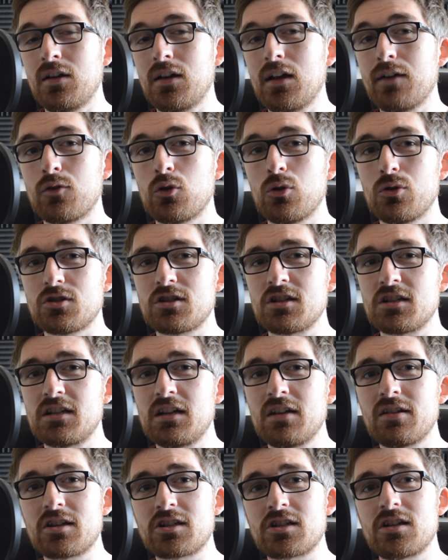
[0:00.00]
Now, of course, there's
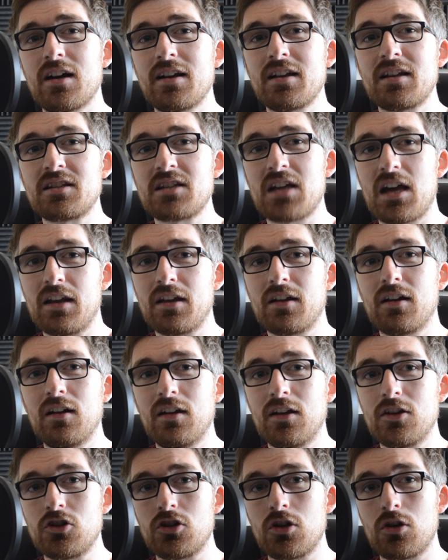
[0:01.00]
the other slightly
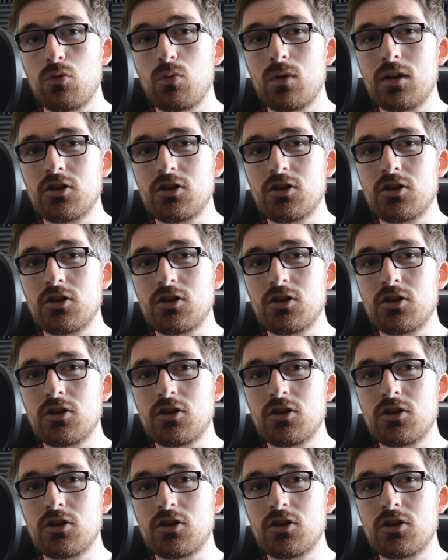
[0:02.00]
technical issue,